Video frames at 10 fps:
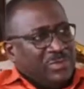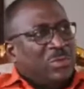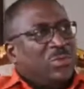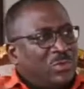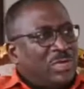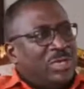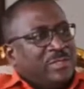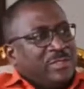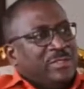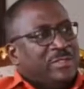or who are
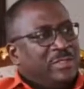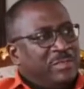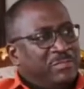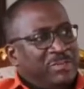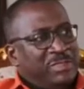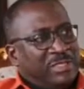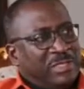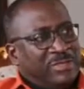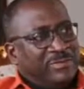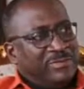in public
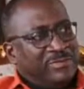life. One